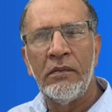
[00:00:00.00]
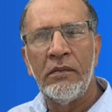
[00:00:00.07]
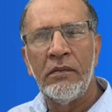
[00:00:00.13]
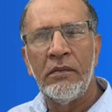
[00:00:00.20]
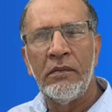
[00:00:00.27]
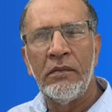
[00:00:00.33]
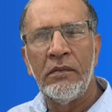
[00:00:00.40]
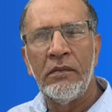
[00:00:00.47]

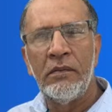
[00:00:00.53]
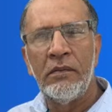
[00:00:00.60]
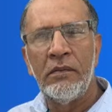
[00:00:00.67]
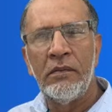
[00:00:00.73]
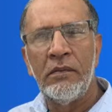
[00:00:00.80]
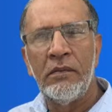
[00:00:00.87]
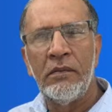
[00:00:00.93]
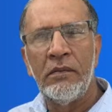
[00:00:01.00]

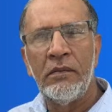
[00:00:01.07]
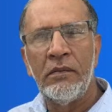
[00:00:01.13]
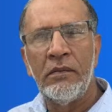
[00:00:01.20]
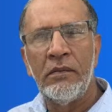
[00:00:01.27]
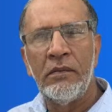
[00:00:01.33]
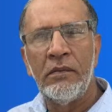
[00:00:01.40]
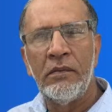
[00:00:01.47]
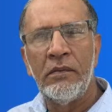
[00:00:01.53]

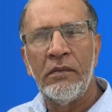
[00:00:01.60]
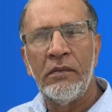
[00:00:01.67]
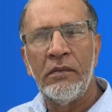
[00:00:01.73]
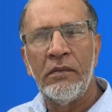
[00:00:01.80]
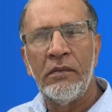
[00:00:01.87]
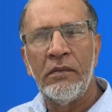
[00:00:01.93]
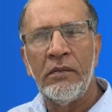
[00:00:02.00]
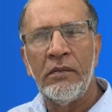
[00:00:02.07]

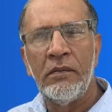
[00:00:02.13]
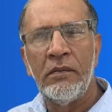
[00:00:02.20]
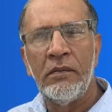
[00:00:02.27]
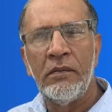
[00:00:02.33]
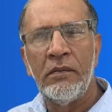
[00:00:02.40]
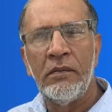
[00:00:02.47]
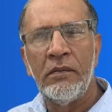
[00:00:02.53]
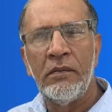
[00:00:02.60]

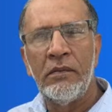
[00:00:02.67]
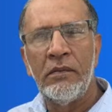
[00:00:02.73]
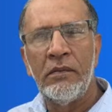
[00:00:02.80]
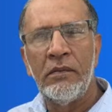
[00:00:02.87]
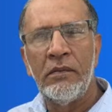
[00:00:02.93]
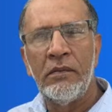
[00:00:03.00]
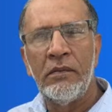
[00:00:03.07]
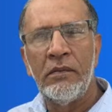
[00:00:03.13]

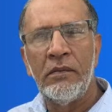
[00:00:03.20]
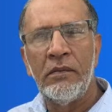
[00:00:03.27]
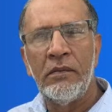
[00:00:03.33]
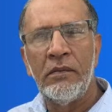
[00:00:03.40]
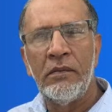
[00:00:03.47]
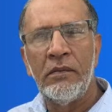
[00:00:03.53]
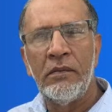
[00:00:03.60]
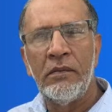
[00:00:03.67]

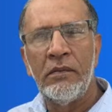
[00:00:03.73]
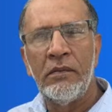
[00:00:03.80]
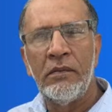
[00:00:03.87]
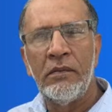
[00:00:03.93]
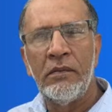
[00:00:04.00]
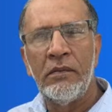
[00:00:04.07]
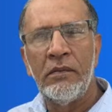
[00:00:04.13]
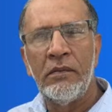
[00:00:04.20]

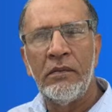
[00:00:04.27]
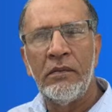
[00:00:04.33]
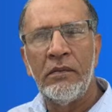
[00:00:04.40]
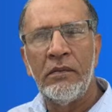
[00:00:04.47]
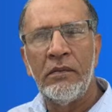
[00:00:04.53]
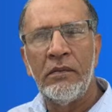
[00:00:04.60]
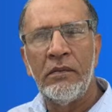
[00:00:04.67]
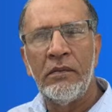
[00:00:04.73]

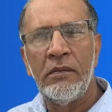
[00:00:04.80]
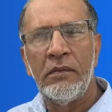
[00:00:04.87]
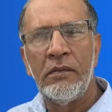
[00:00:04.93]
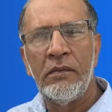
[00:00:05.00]
[no speech]